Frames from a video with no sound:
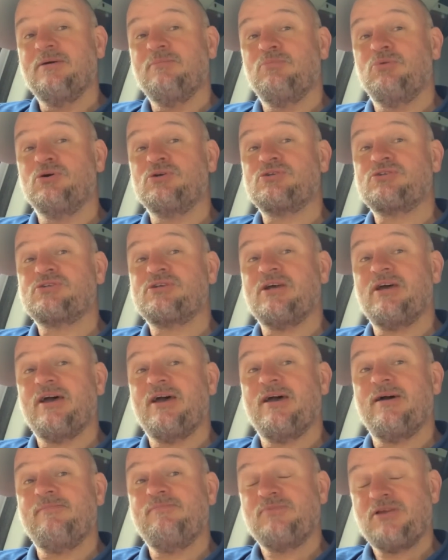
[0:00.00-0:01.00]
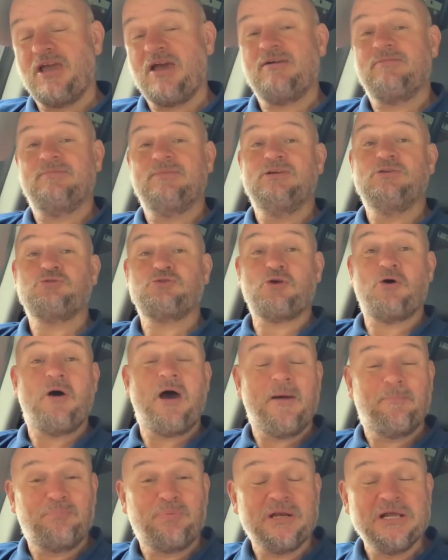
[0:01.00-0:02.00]
But yeah, so
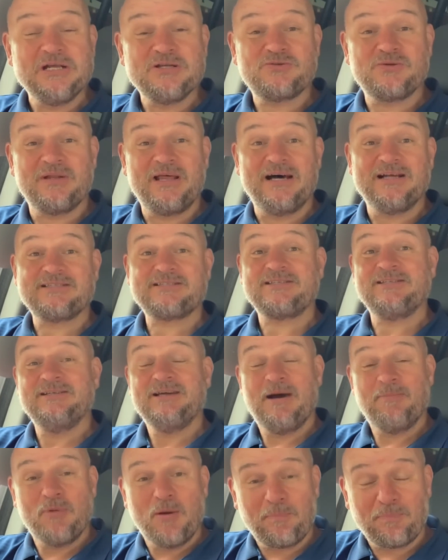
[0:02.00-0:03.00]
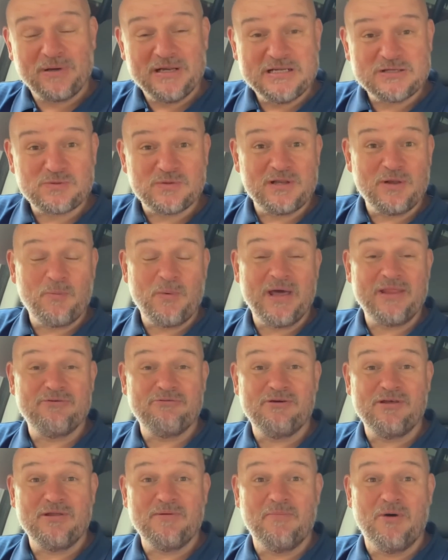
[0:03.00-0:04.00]
I'm pleased with that. I'm not pleased with the
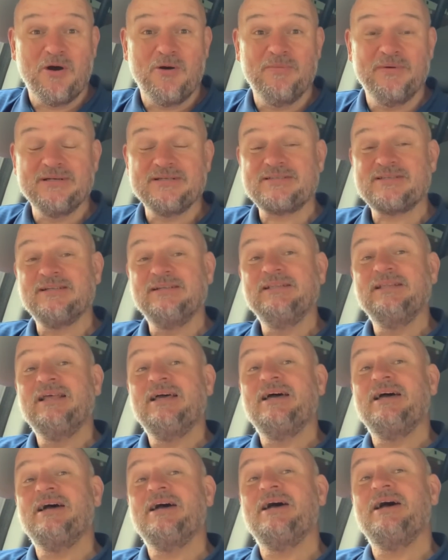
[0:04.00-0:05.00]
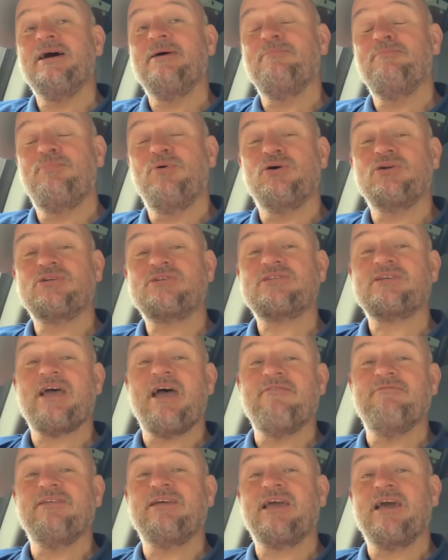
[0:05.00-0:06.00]
weather at the moment, but
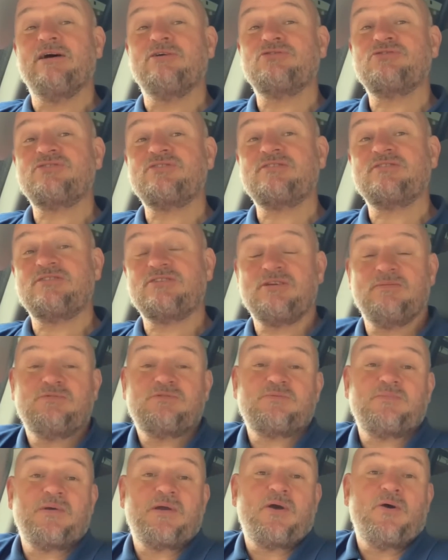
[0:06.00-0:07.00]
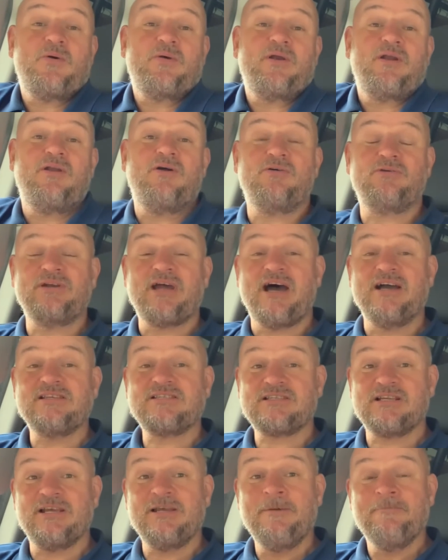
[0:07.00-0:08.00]
everything else seems to be going along
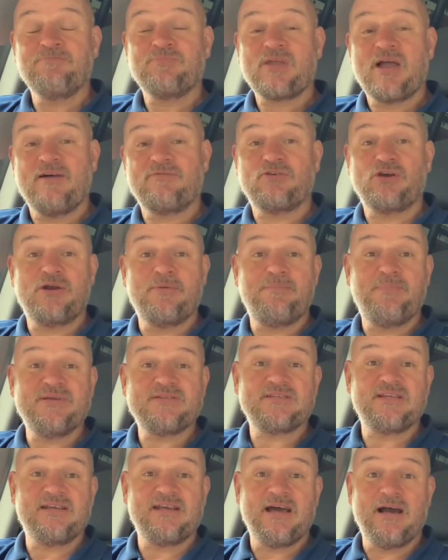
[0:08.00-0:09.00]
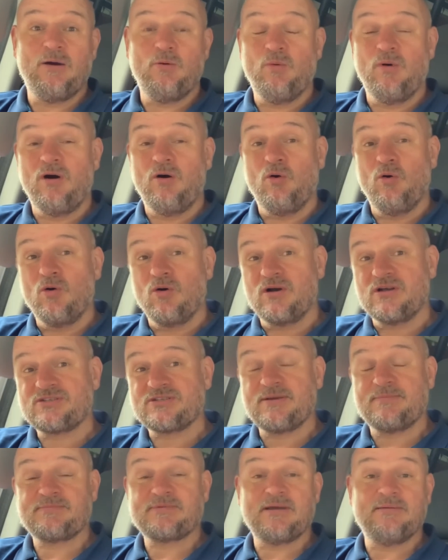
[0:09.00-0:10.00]
nicely. I've got a busy now, August,
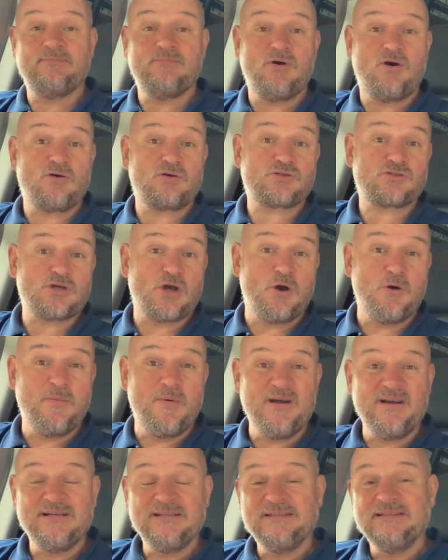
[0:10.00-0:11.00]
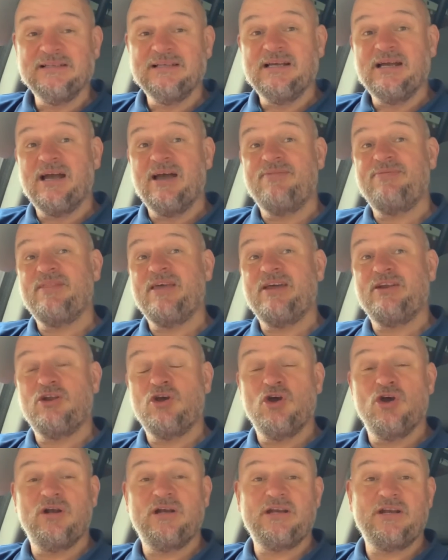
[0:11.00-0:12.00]
September, October, and then
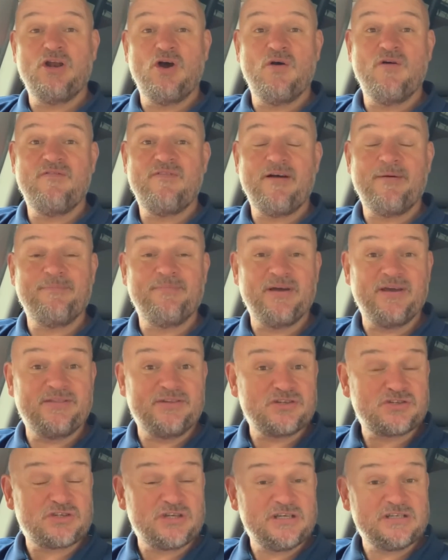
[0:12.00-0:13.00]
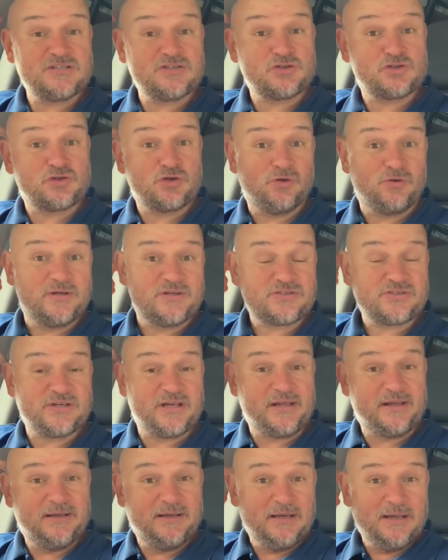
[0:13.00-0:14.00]
early November, and the season's done, isn't
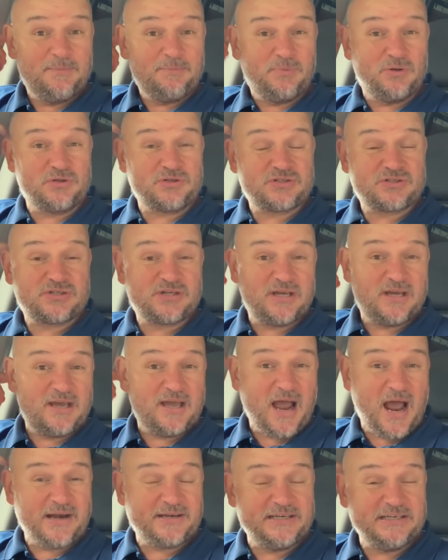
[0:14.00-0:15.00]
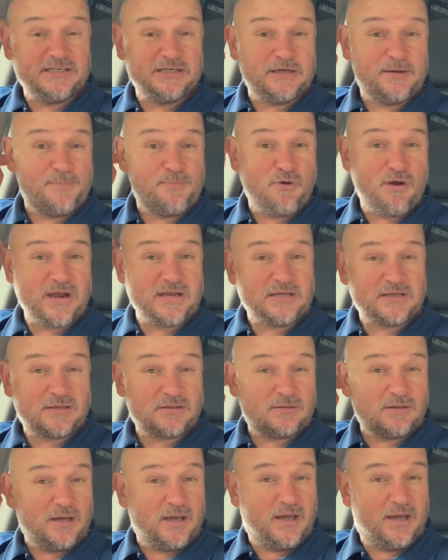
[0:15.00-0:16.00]
it? But I needed a break.
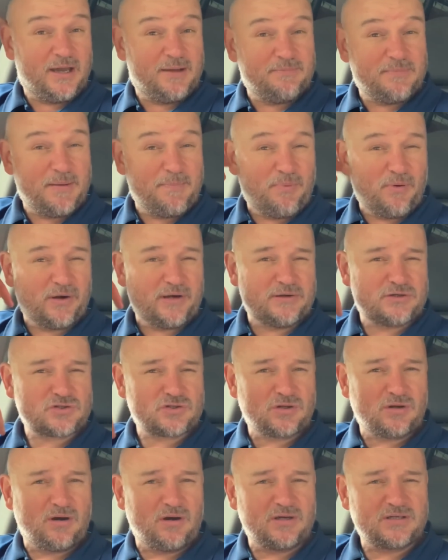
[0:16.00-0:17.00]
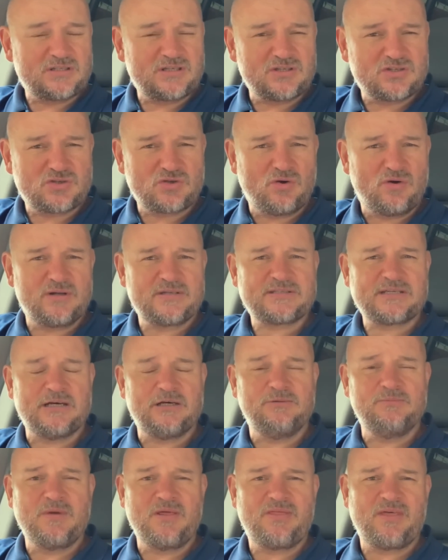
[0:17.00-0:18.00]
My body started to sort of
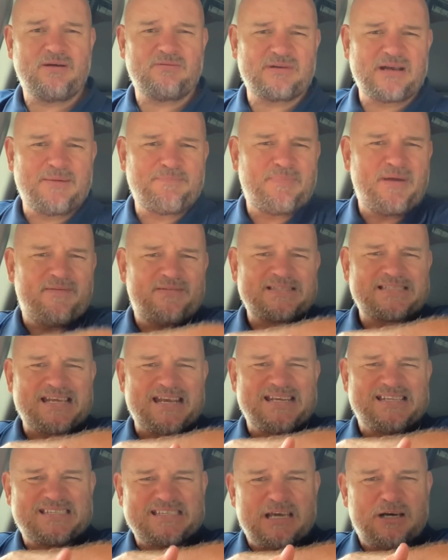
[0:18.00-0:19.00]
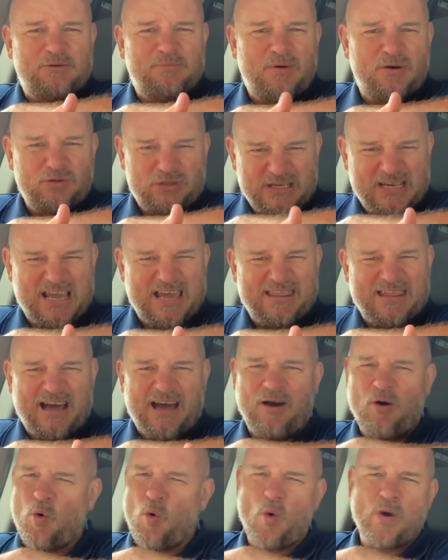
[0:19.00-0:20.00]
tell me I've got a bit of a tennis elbow. Do you get
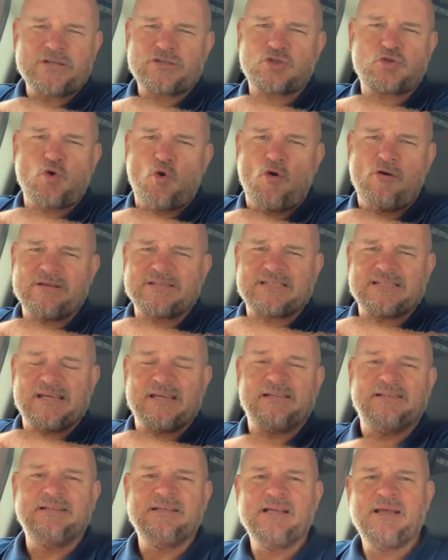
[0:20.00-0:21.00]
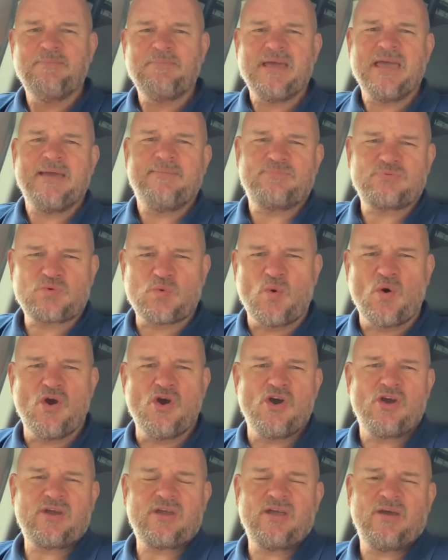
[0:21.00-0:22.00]
that? Oh, it's sore, isn't it? My hips
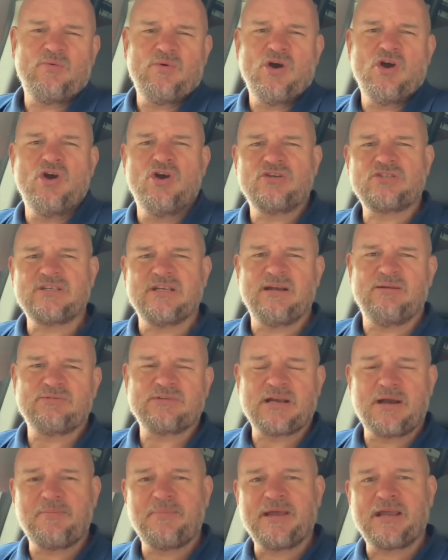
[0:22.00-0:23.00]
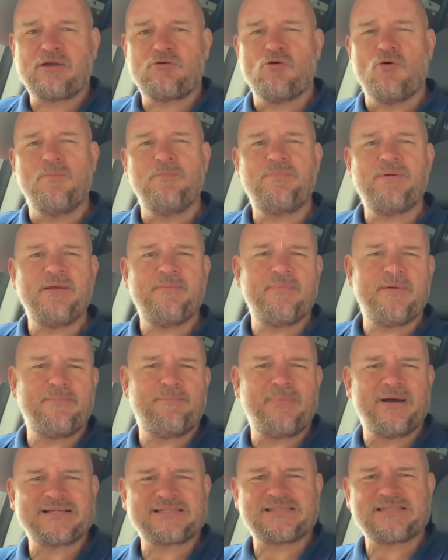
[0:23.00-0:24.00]
were hurting. I was getting a bit grumpy, a bit
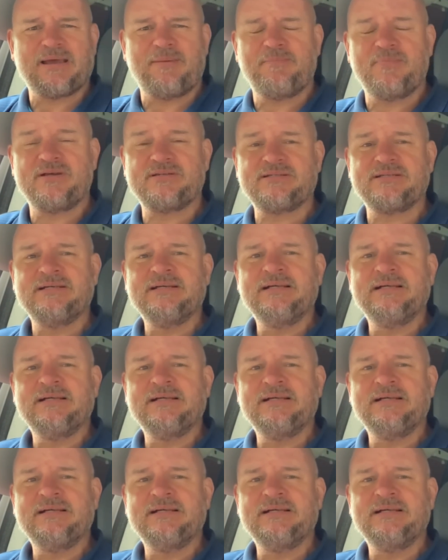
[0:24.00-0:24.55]
bad-tempered.